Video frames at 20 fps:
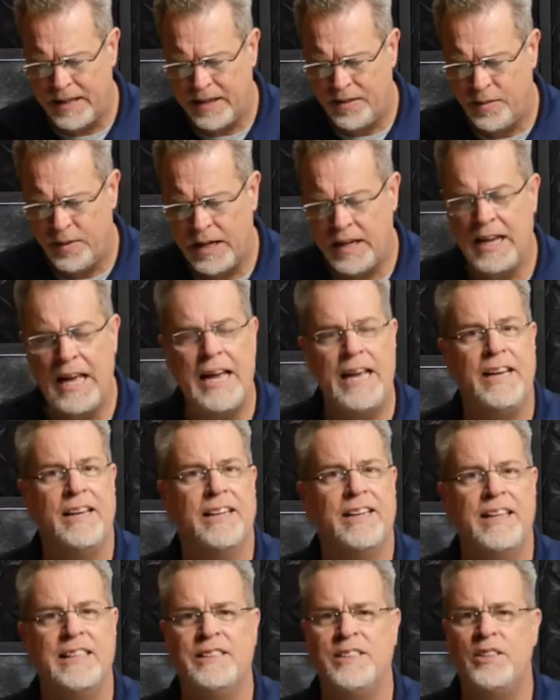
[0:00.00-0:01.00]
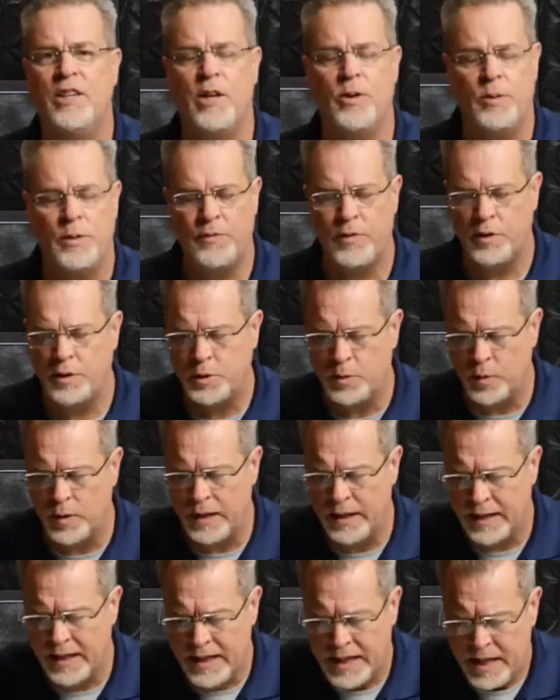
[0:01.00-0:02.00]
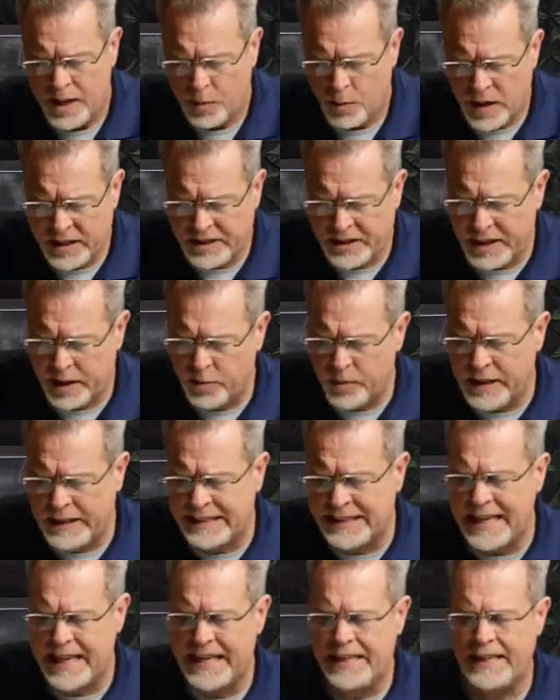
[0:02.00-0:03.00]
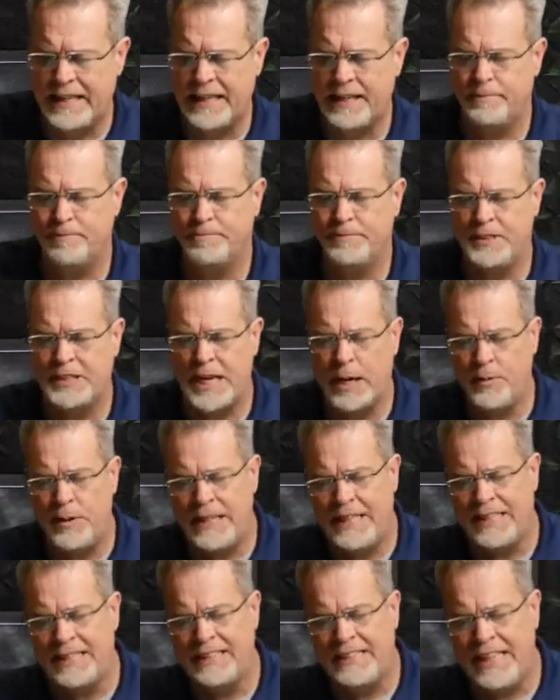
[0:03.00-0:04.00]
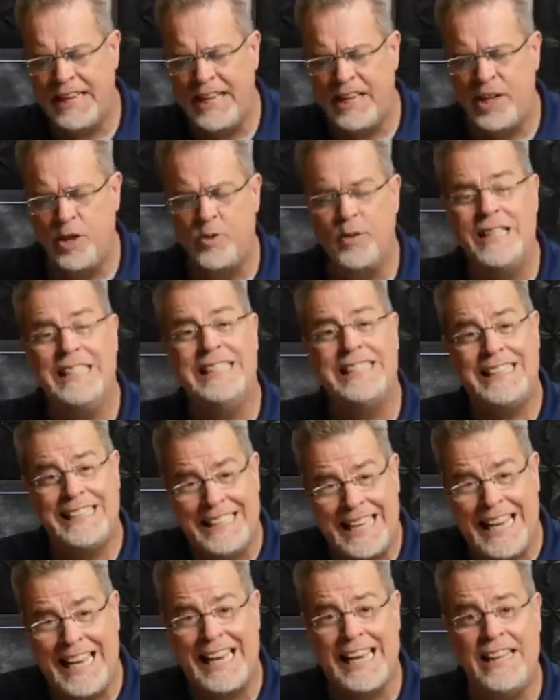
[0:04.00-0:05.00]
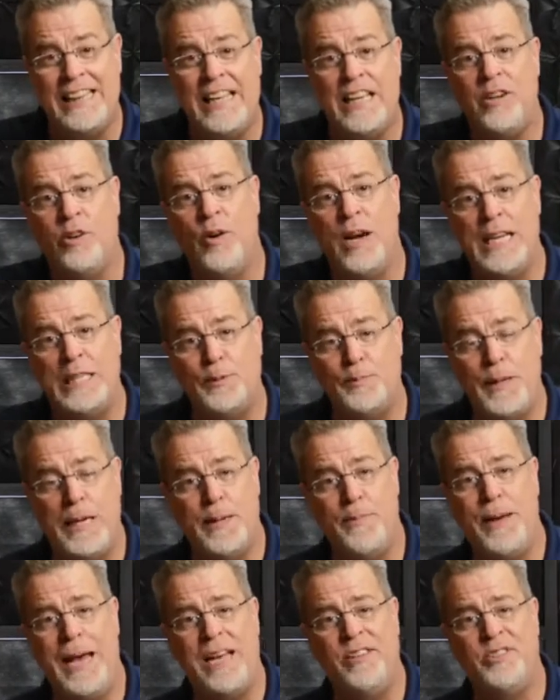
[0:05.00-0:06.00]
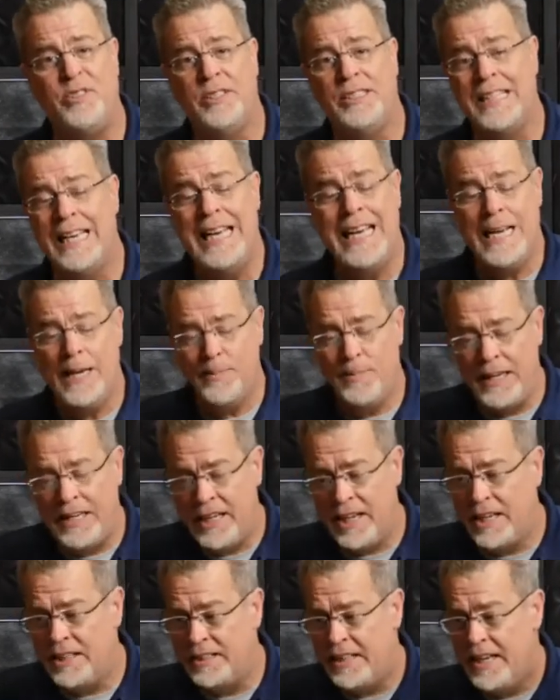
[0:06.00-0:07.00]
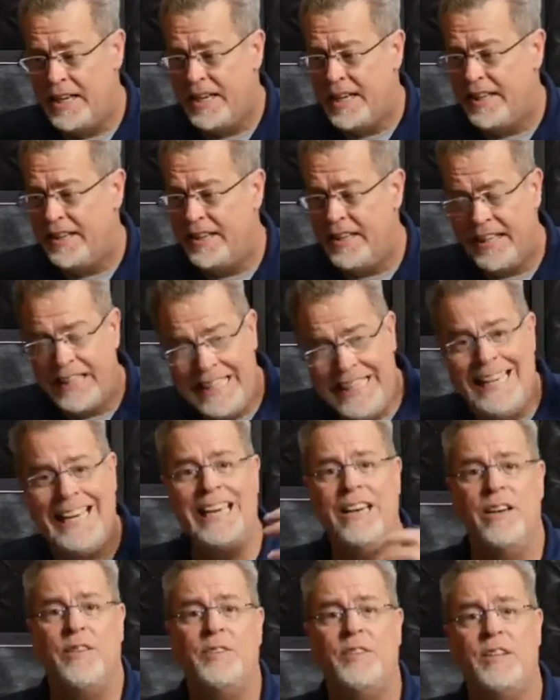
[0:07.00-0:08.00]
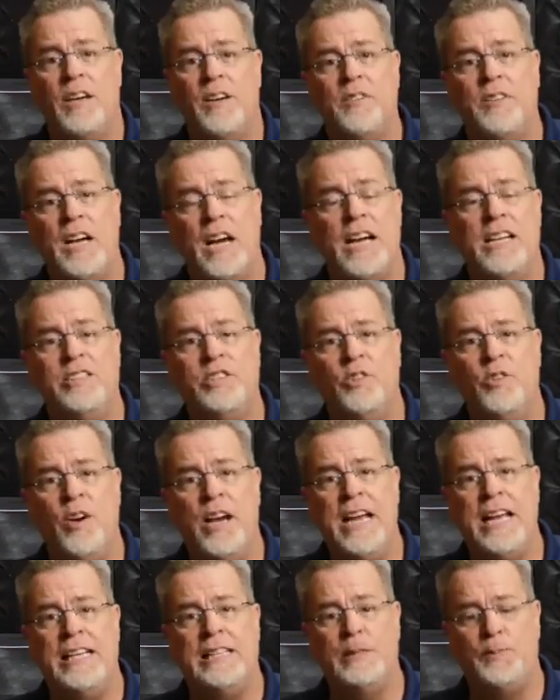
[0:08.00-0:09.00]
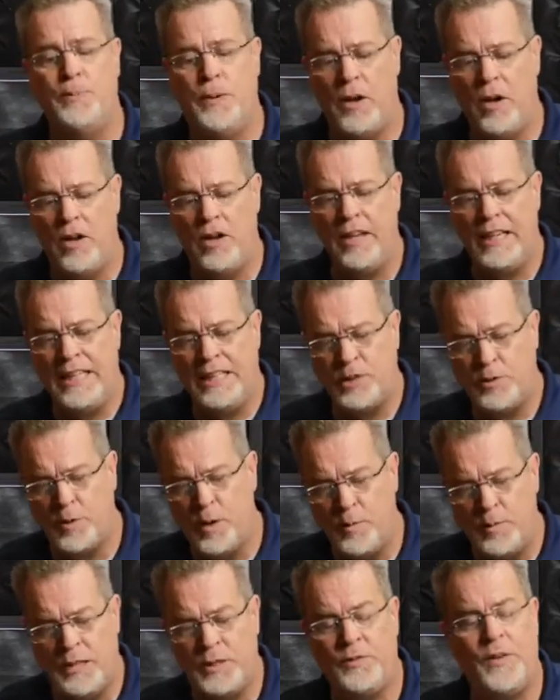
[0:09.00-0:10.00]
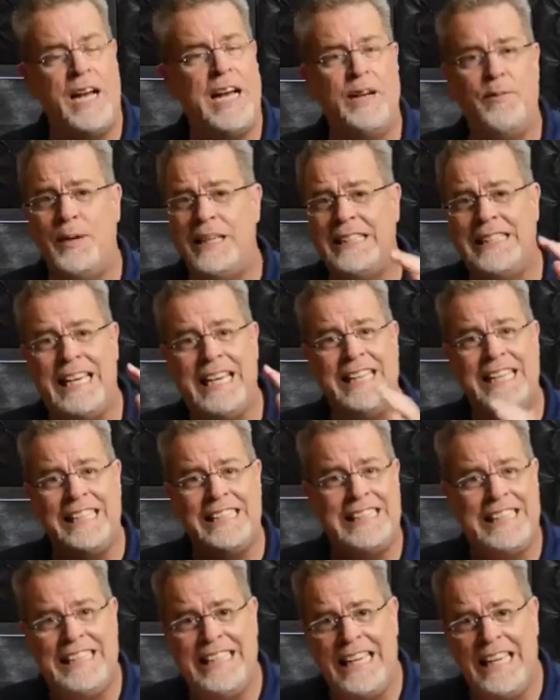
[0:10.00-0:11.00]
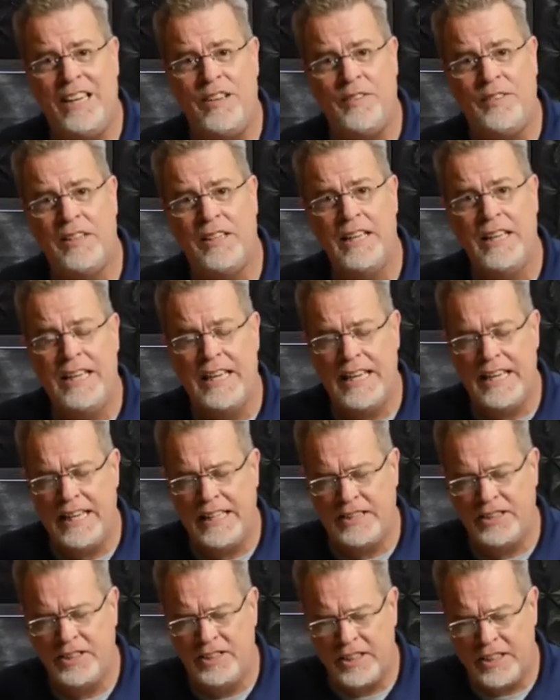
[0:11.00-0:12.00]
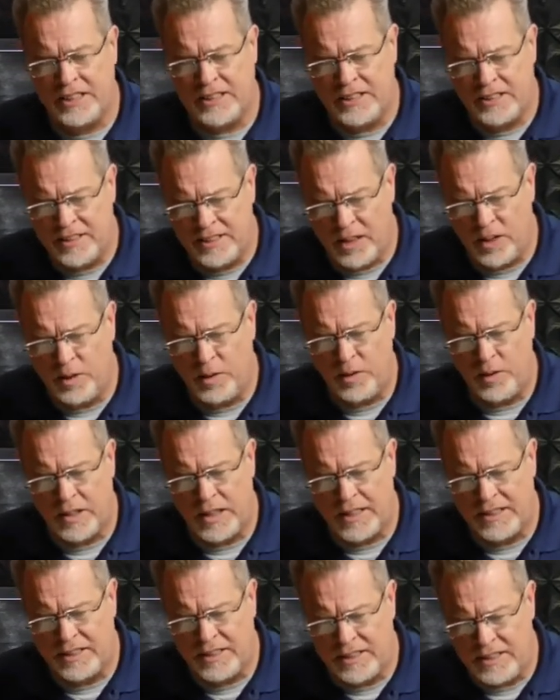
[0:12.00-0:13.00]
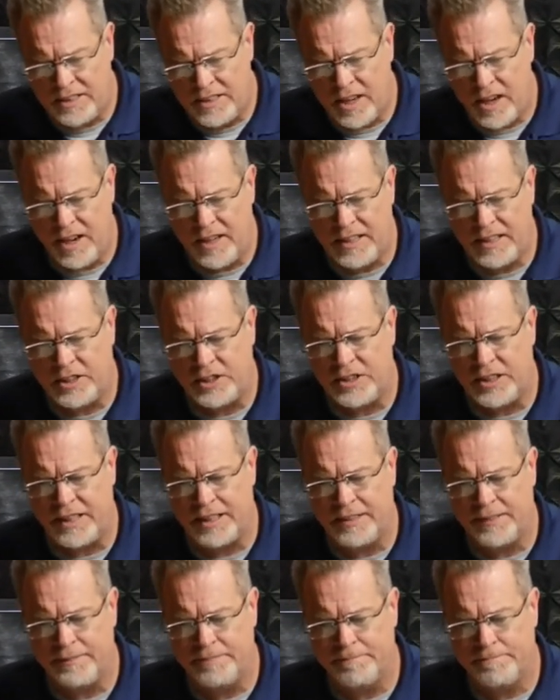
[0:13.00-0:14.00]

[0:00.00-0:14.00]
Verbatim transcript: Well, hey, let's start with verse 1. What shall we say then? Shall we continue in sin that grace may abound to us? Because the gift of God's grace, Paul ends Romans 5 by saying this gift is just so astonishing.